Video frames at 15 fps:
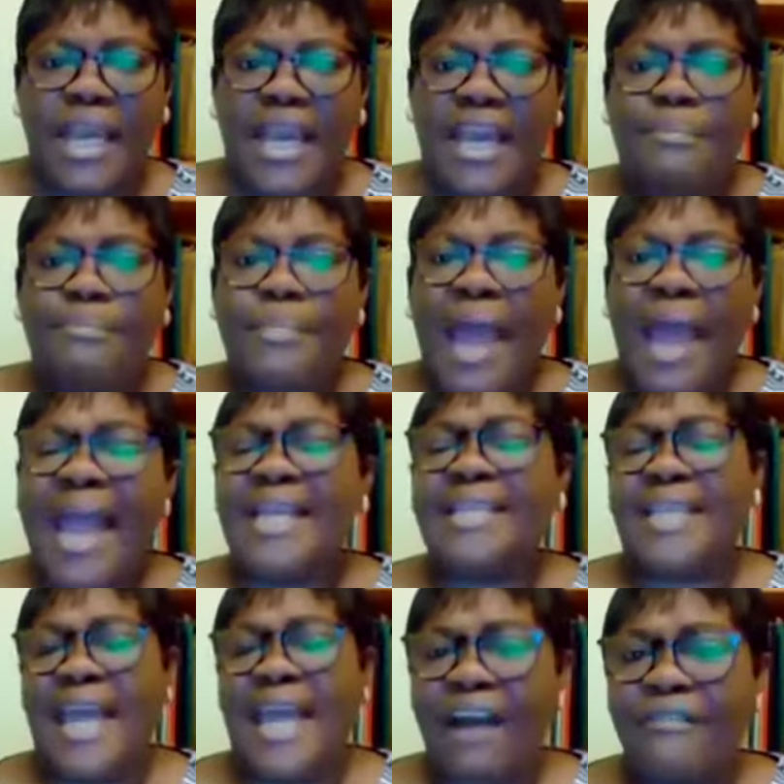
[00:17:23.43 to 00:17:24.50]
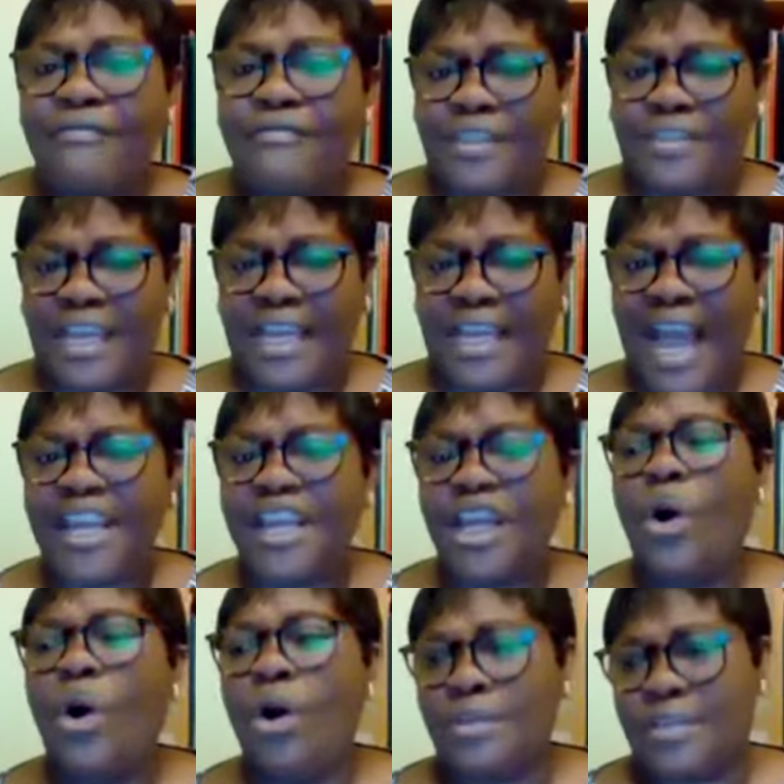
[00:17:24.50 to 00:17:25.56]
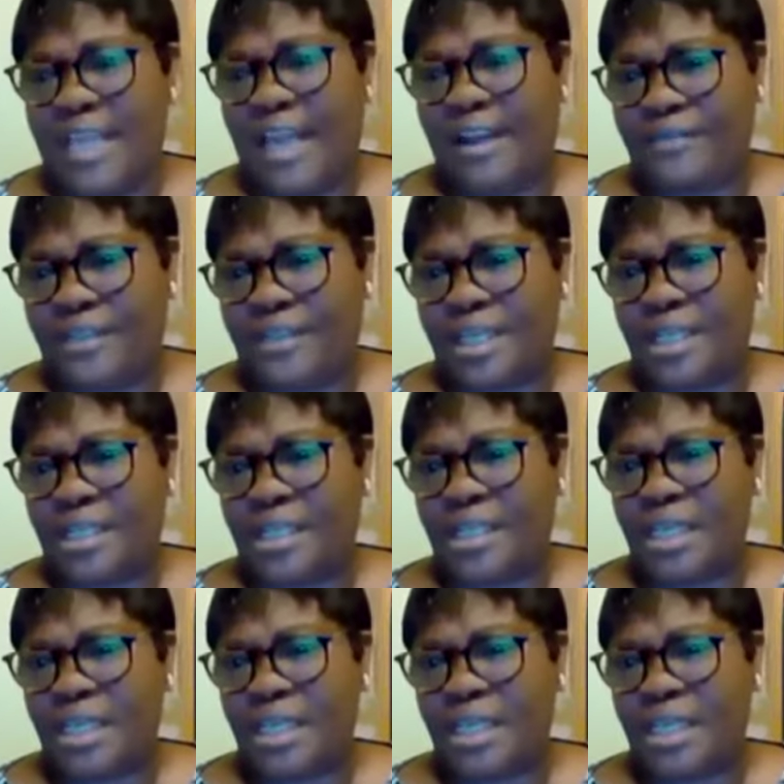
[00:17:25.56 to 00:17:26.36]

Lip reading: He made everything and he owns everything.